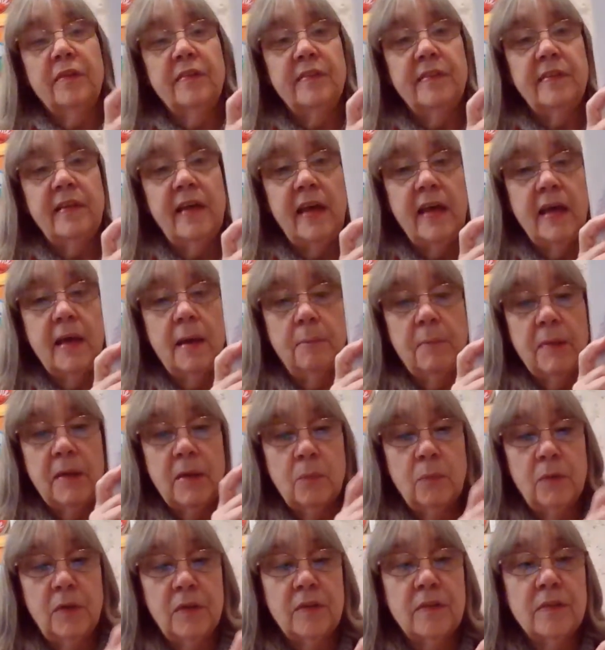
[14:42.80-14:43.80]

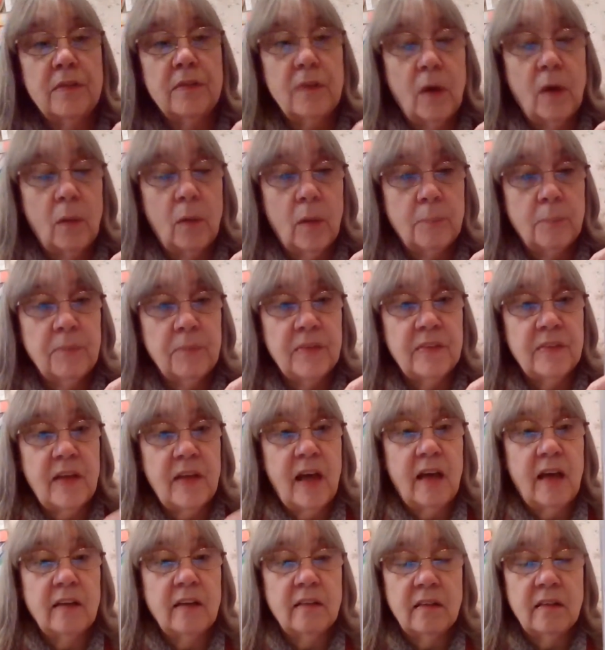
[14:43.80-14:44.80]
Sammy was so
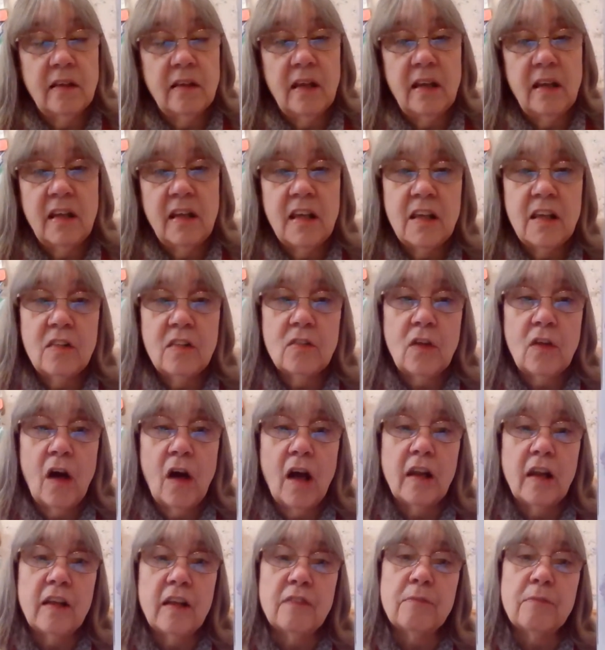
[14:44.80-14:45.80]
upset, and he
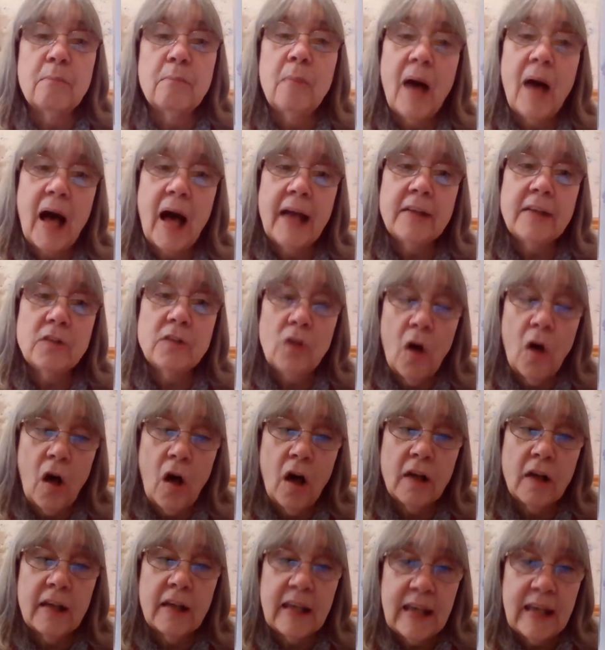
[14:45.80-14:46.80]
thought, if my
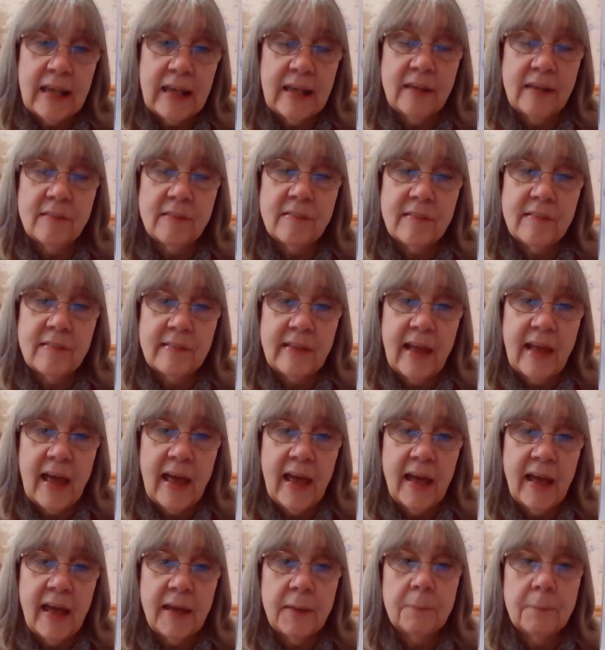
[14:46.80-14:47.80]
dog can't
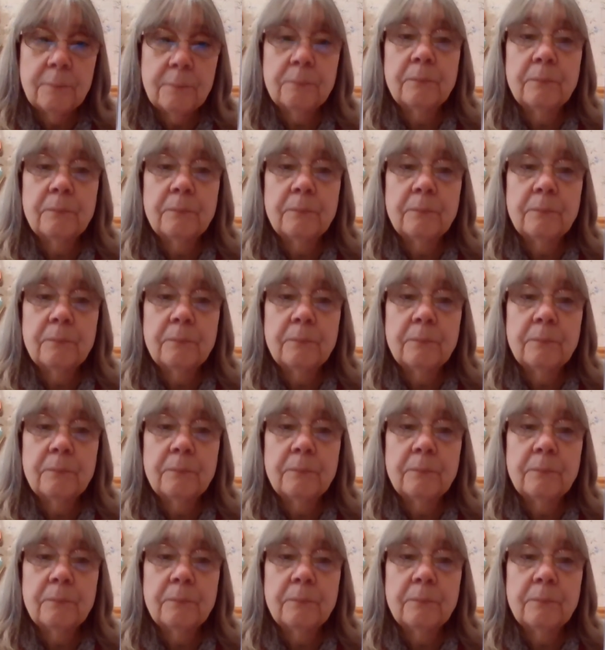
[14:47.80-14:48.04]
stay,